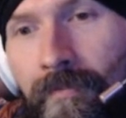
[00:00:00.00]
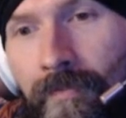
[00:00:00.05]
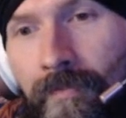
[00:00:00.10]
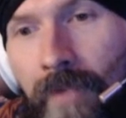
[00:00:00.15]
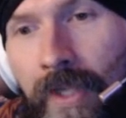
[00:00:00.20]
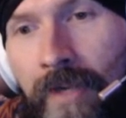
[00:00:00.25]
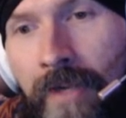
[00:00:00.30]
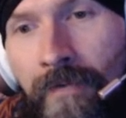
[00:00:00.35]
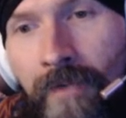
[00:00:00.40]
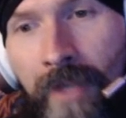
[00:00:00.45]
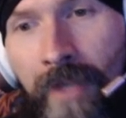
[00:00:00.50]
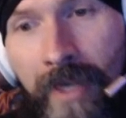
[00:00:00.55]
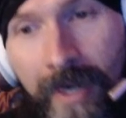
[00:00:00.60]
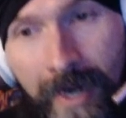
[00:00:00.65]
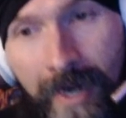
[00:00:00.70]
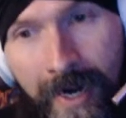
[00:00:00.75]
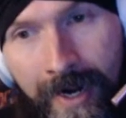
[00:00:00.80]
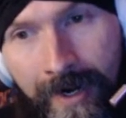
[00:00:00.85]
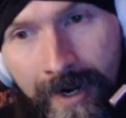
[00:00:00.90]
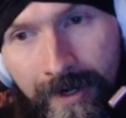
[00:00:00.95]
If they
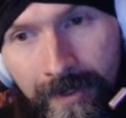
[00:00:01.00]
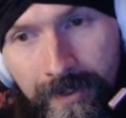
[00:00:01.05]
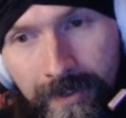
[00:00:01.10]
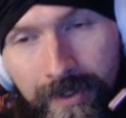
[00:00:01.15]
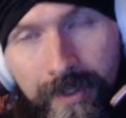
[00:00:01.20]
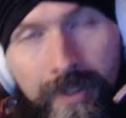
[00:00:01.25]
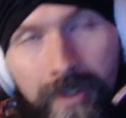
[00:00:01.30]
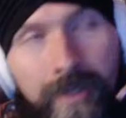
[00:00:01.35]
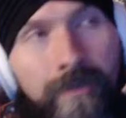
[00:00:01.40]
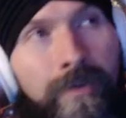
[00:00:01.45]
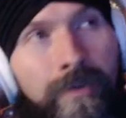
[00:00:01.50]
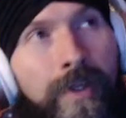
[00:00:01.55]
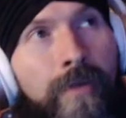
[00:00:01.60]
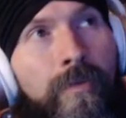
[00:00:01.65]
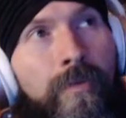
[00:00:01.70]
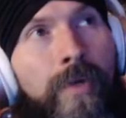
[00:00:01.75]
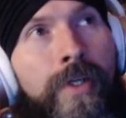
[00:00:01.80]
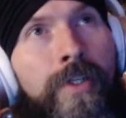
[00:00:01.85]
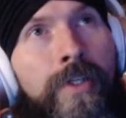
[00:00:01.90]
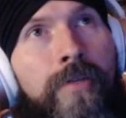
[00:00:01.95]
ask and if they
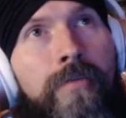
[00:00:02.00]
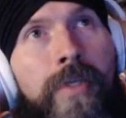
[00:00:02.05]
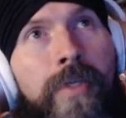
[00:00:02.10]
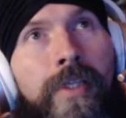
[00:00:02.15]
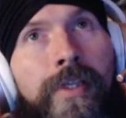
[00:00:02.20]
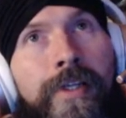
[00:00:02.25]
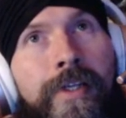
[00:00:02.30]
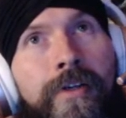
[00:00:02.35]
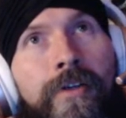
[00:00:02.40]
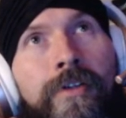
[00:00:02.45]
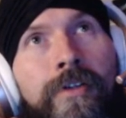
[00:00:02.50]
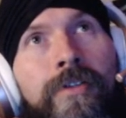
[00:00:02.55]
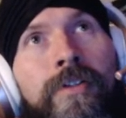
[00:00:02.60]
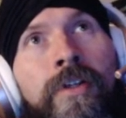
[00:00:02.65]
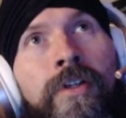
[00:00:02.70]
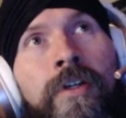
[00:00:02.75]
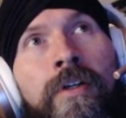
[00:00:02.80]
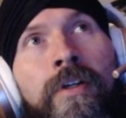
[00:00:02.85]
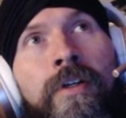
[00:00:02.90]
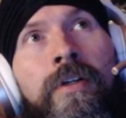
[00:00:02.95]
want to be leaders.
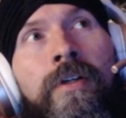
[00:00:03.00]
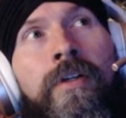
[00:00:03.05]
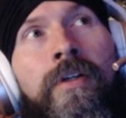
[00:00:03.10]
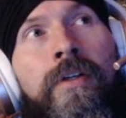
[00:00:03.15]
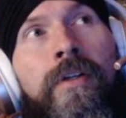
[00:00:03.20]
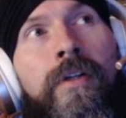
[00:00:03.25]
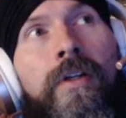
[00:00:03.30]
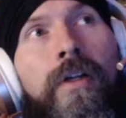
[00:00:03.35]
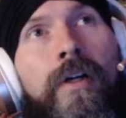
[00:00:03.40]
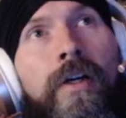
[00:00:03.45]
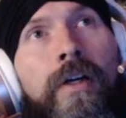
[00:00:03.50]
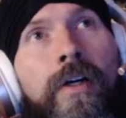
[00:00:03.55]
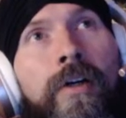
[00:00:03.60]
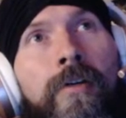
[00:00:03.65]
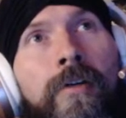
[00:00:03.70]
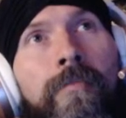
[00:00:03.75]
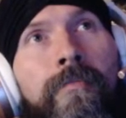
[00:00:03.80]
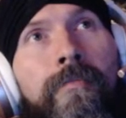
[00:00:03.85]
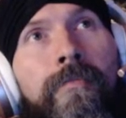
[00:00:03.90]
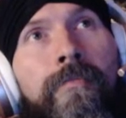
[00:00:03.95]

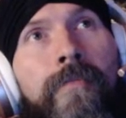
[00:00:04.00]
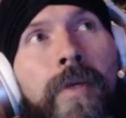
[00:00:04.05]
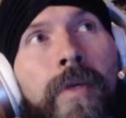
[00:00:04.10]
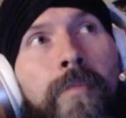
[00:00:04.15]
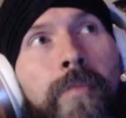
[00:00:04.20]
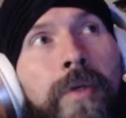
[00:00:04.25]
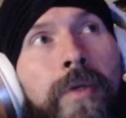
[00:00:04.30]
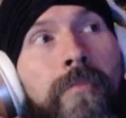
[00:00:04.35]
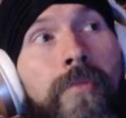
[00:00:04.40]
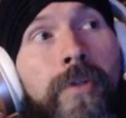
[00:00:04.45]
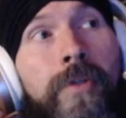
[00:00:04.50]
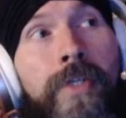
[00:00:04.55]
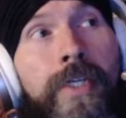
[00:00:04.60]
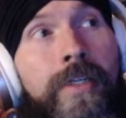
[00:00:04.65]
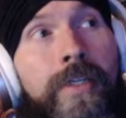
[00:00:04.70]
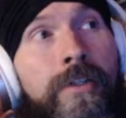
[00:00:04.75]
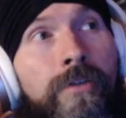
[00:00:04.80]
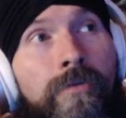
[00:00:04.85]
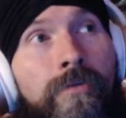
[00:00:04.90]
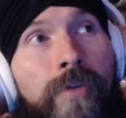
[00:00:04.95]
And people
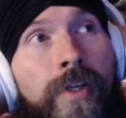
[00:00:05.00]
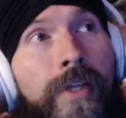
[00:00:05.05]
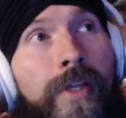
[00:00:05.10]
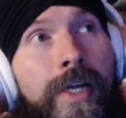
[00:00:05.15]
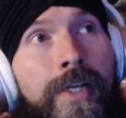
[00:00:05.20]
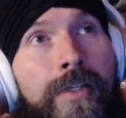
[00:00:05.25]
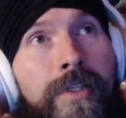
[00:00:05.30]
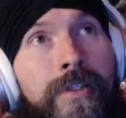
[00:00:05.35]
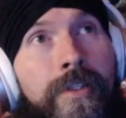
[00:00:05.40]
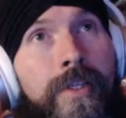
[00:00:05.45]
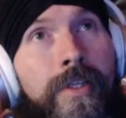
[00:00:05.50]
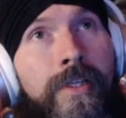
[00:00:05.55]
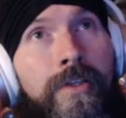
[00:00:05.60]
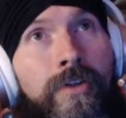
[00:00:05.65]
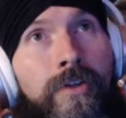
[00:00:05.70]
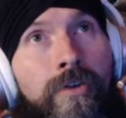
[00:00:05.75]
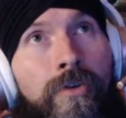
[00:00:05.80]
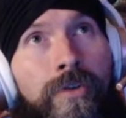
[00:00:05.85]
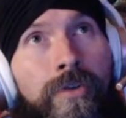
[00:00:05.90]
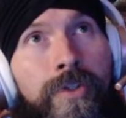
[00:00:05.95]
need to realize these
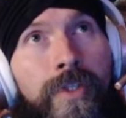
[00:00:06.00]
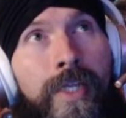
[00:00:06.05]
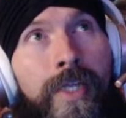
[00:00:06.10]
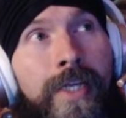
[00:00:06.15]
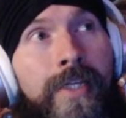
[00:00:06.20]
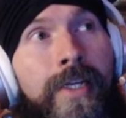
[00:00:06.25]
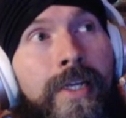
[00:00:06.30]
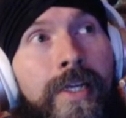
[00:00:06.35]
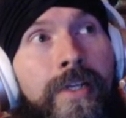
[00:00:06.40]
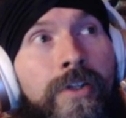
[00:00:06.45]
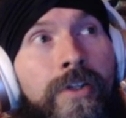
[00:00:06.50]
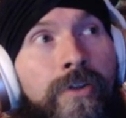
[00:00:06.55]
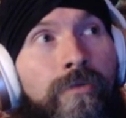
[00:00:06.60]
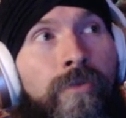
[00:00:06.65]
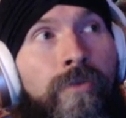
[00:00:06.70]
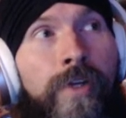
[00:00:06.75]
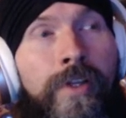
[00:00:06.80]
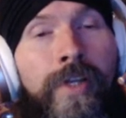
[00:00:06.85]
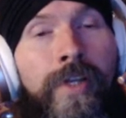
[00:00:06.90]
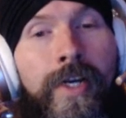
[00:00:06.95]
cults. They need to
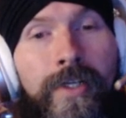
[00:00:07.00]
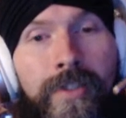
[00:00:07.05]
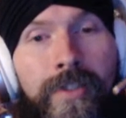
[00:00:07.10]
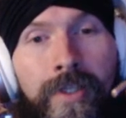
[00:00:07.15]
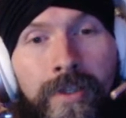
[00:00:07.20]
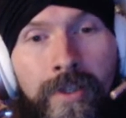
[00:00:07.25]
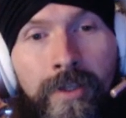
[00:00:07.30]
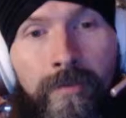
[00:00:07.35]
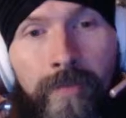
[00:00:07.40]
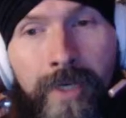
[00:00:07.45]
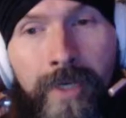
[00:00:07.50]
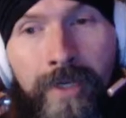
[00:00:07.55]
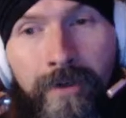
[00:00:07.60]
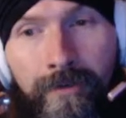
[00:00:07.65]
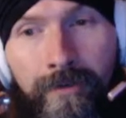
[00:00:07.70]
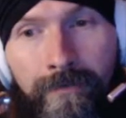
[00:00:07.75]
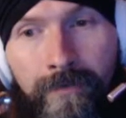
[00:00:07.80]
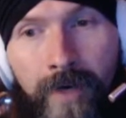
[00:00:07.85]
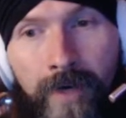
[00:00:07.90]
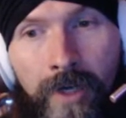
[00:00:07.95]
realize that they're being a
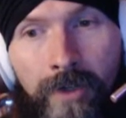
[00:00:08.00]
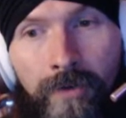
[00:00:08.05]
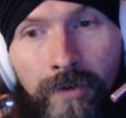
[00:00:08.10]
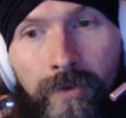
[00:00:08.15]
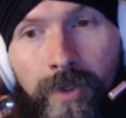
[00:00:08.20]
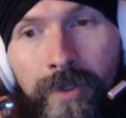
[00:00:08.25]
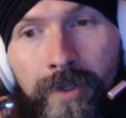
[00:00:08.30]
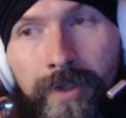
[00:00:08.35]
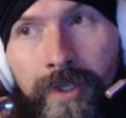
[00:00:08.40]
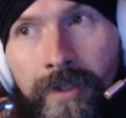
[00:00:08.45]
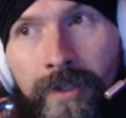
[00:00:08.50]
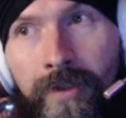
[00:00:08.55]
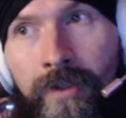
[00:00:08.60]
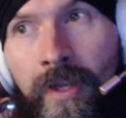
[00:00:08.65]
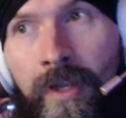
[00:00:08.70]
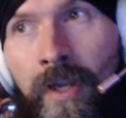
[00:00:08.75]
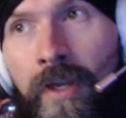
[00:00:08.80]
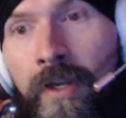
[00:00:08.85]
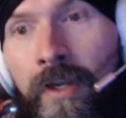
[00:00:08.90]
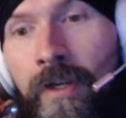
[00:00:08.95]
follower and that
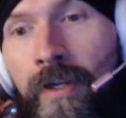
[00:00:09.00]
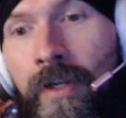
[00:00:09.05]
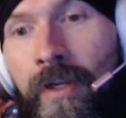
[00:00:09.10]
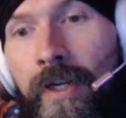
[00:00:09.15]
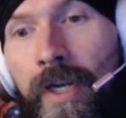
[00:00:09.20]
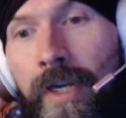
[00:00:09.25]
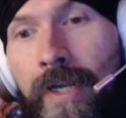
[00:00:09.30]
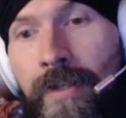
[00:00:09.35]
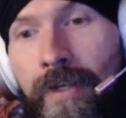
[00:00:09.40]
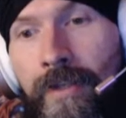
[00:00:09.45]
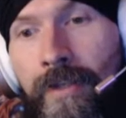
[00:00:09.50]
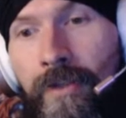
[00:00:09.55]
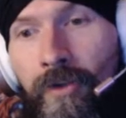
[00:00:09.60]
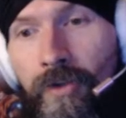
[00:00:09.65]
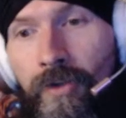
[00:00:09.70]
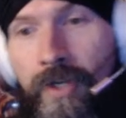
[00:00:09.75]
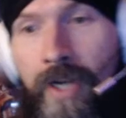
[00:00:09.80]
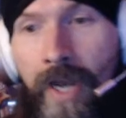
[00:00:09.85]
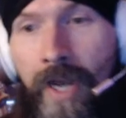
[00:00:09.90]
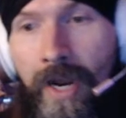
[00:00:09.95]
they're
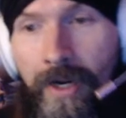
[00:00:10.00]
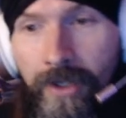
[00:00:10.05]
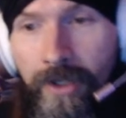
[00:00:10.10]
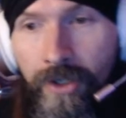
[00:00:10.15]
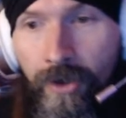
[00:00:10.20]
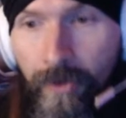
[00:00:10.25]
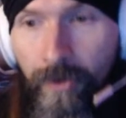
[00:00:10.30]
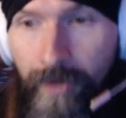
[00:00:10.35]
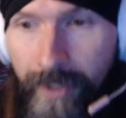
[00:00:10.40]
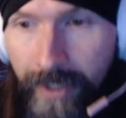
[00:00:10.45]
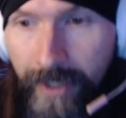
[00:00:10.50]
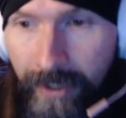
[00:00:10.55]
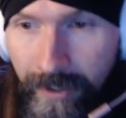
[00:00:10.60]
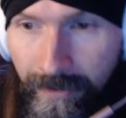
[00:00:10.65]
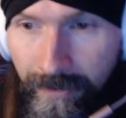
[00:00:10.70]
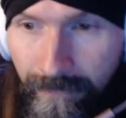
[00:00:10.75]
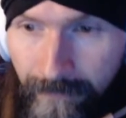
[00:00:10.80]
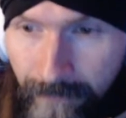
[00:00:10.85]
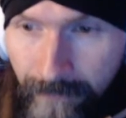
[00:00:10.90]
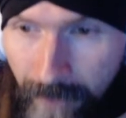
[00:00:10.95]
not going any
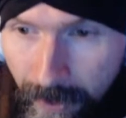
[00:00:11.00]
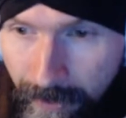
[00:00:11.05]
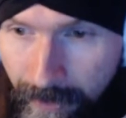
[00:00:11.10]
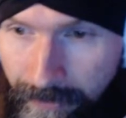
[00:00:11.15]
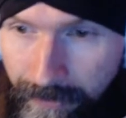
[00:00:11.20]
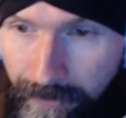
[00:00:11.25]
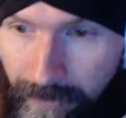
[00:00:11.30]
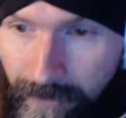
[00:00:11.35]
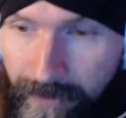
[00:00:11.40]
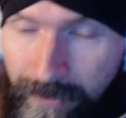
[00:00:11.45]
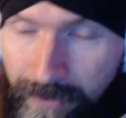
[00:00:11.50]
farther